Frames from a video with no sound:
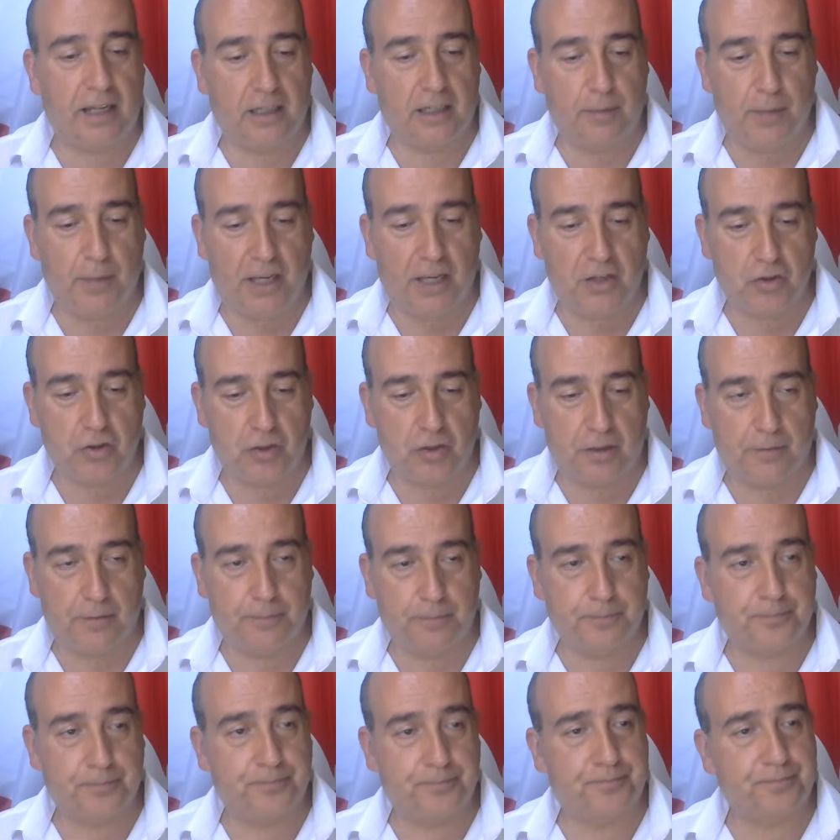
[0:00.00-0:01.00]
animation.
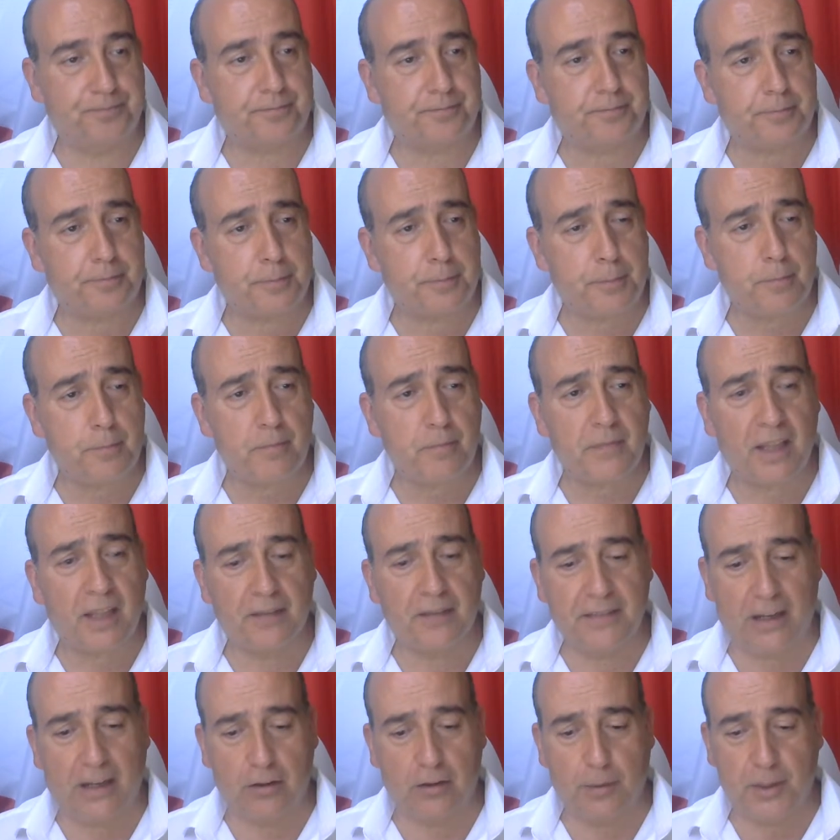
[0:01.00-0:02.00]

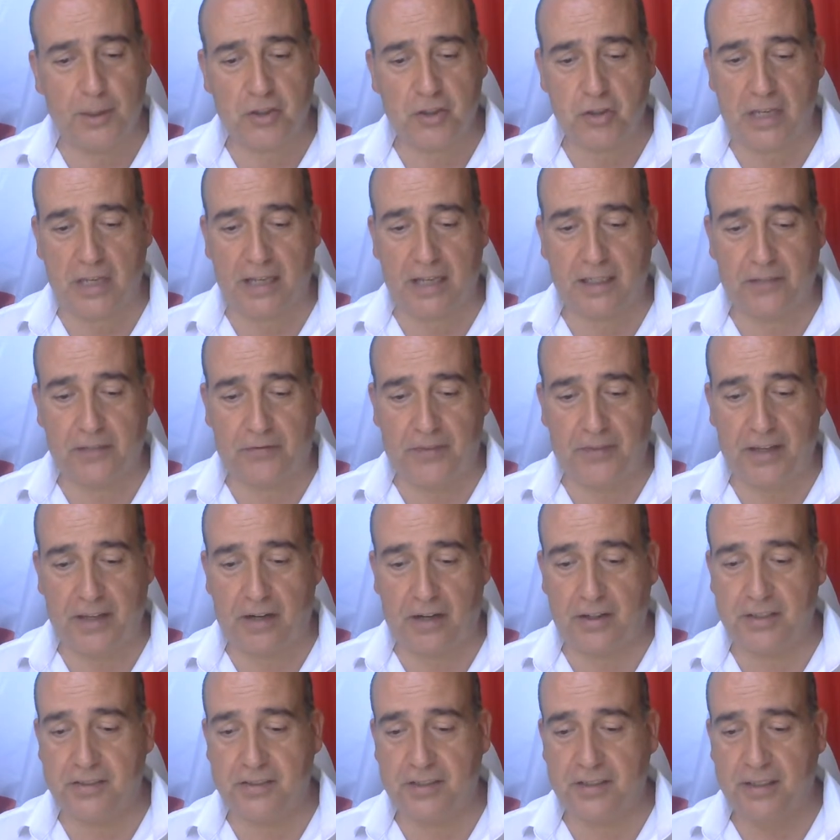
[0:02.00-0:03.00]
Now let me check if
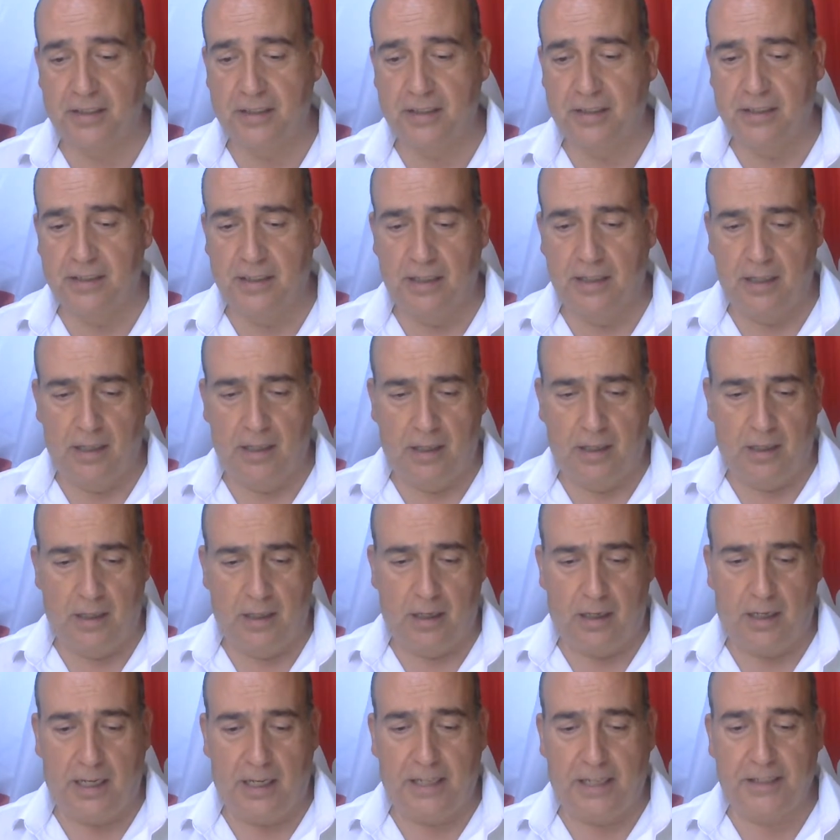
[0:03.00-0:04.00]
there's
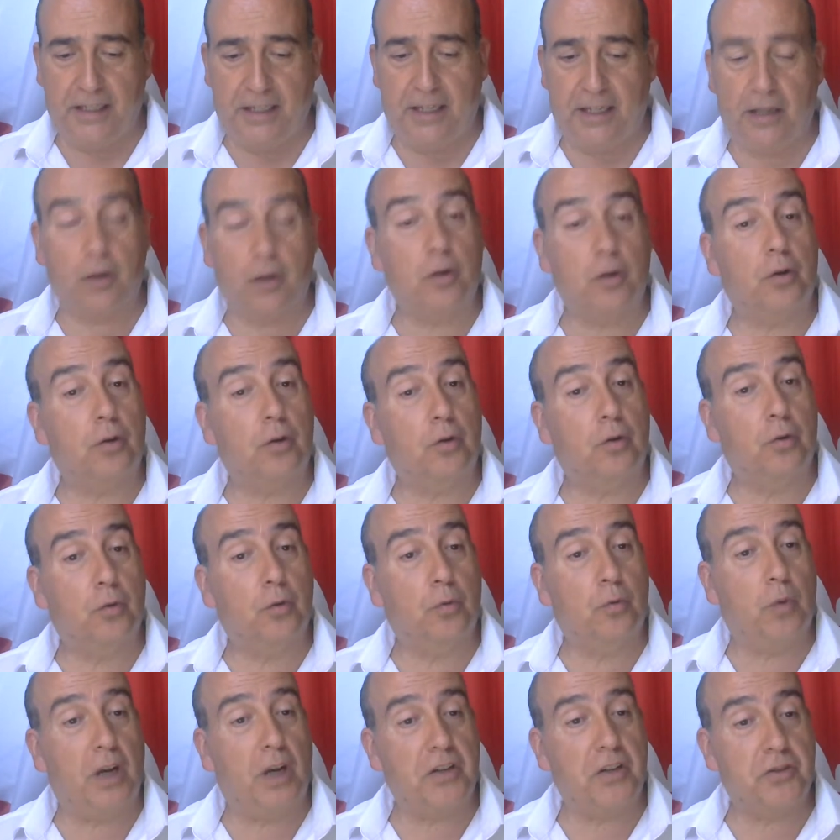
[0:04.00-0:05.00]
any
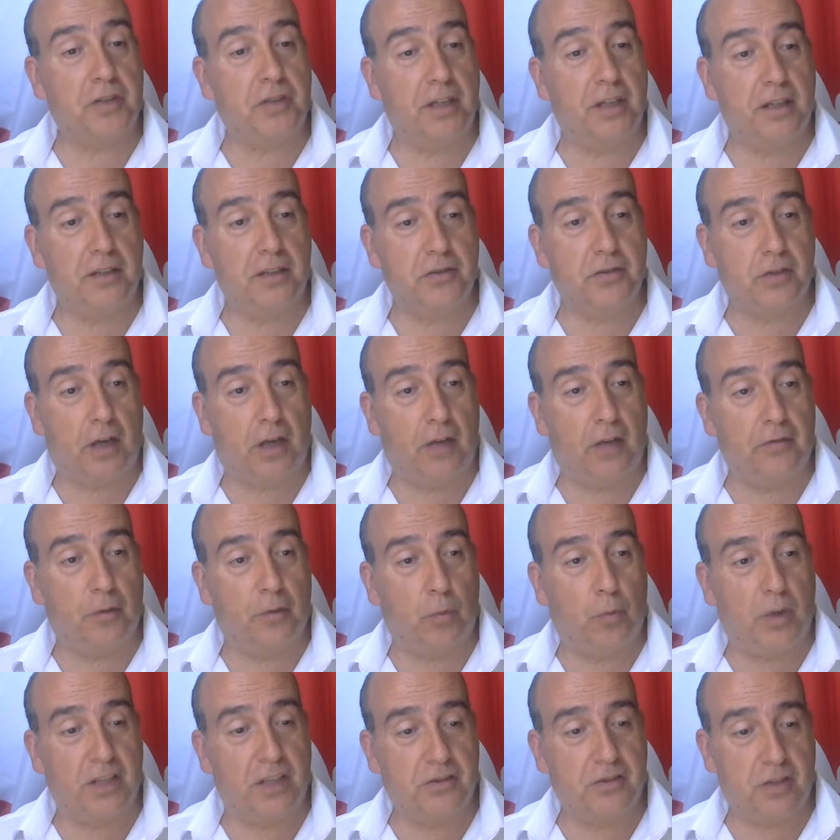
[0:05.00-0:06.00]
questions on
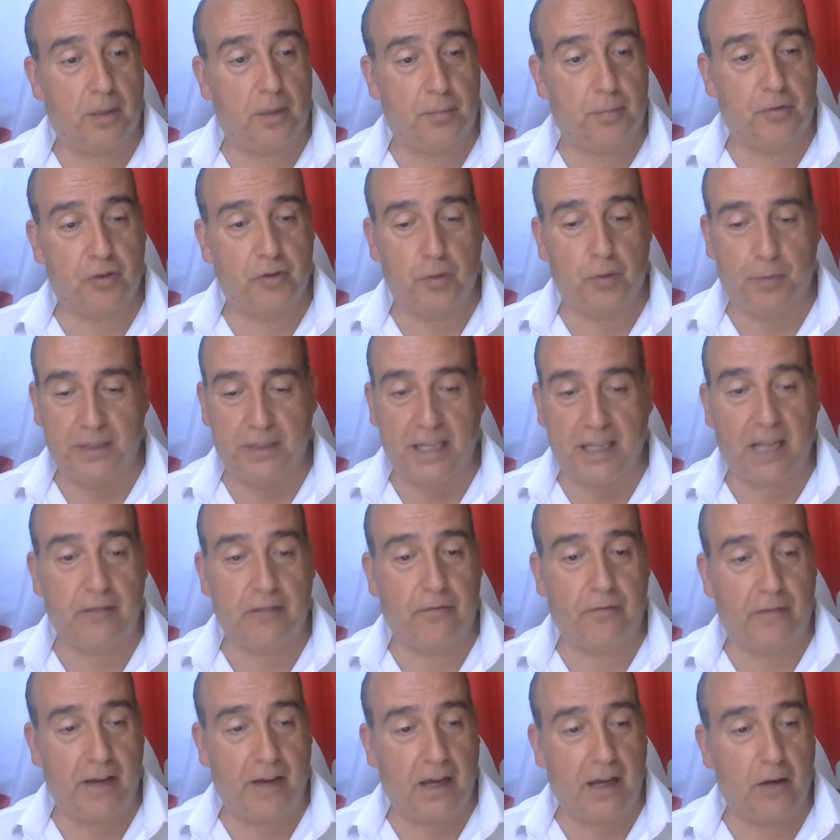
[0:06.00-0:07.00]
the WhatsApp group. And I
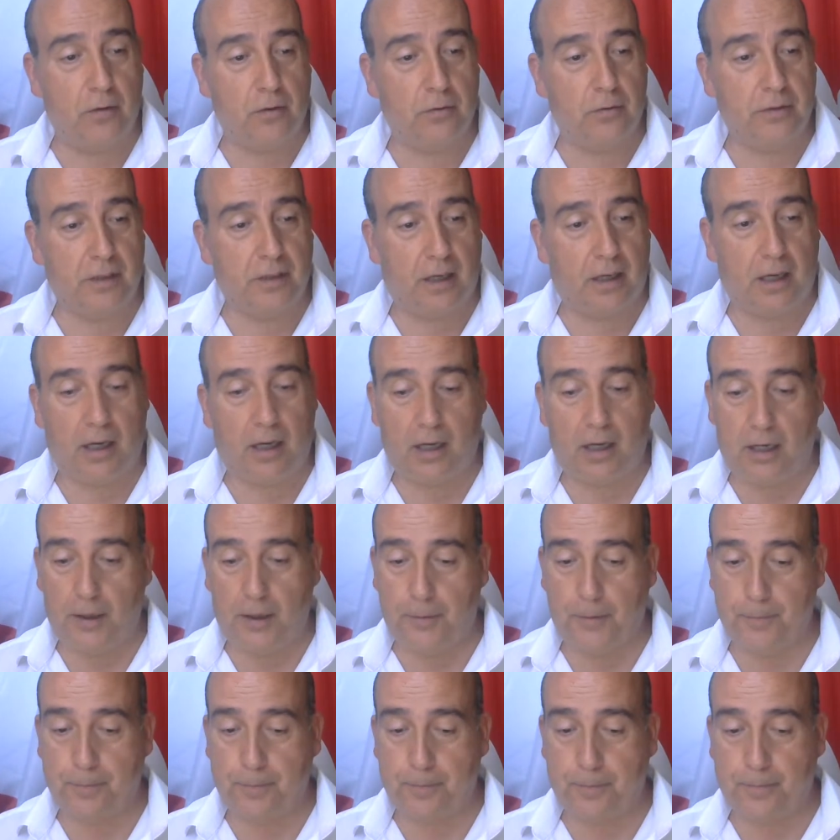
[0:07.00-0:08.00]
found
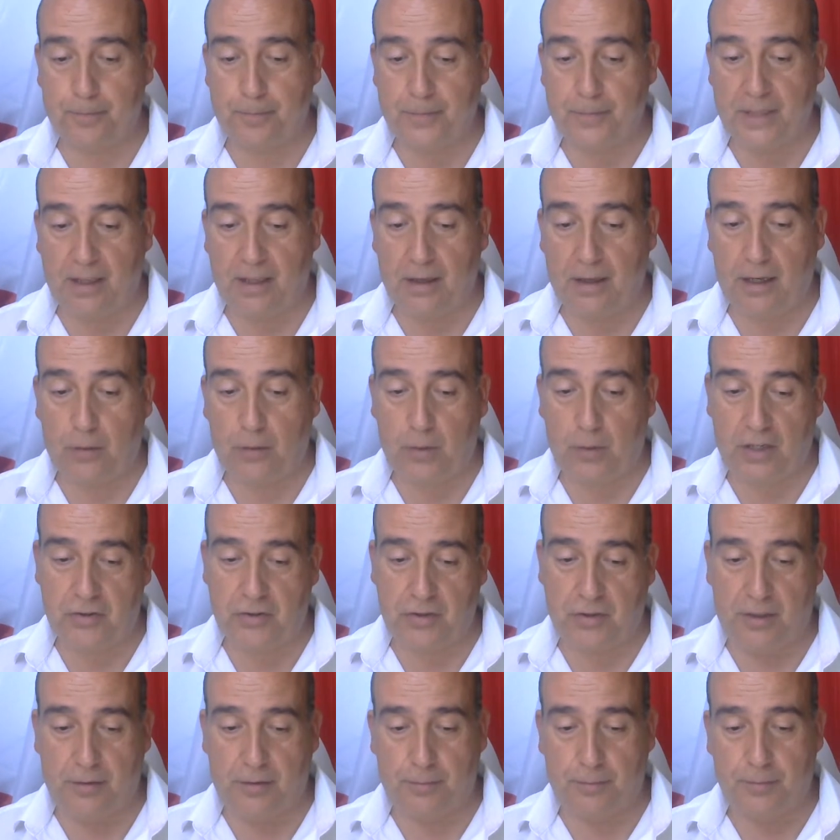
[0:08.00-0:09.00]
a
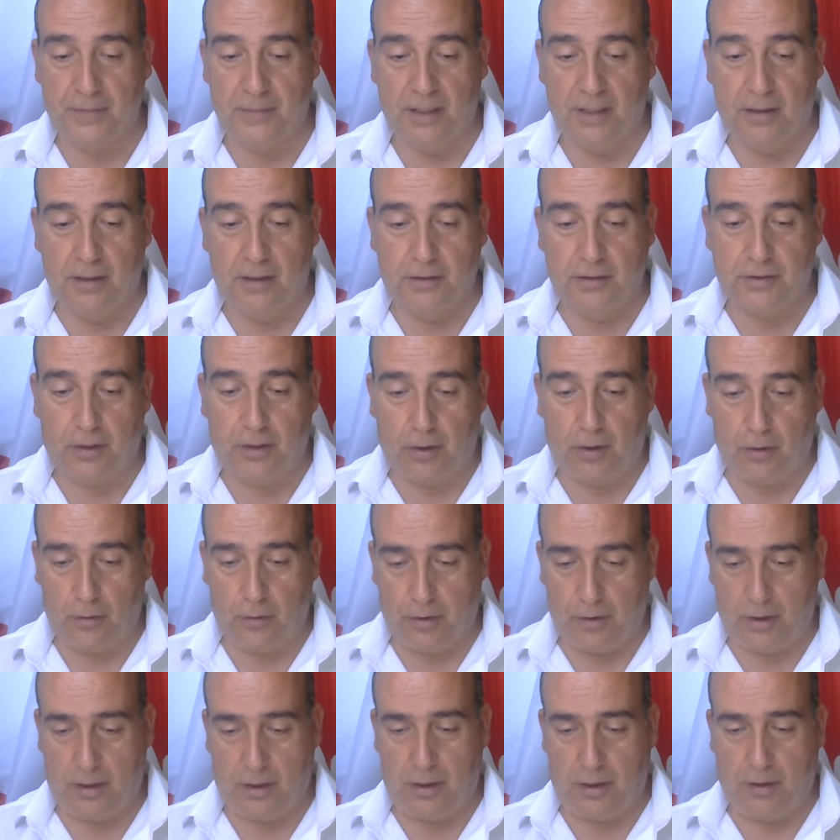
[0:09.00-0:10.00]
question.
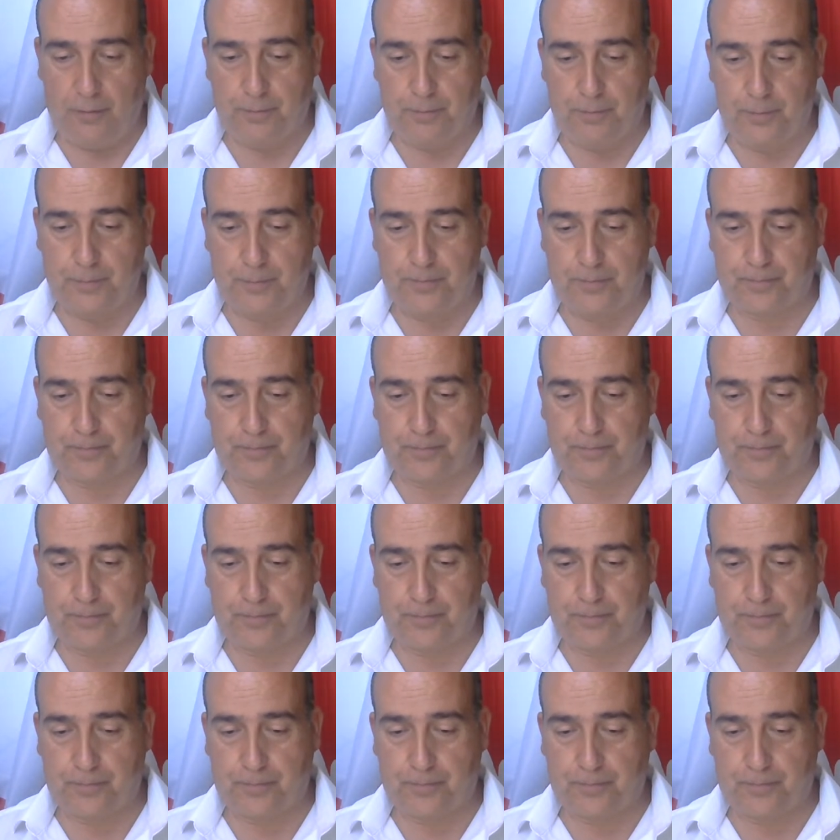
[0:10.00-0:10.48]
So